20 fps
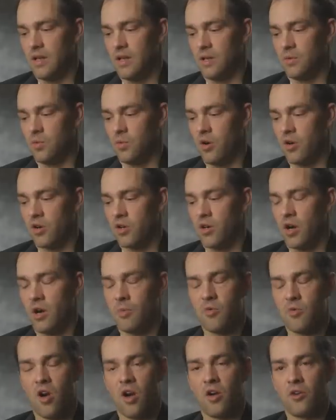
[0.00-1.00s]
and where
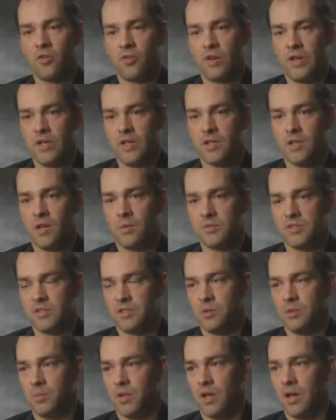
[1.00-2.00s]
camaraderie comes
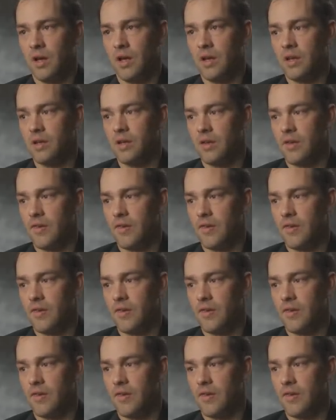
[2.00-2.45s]
into play.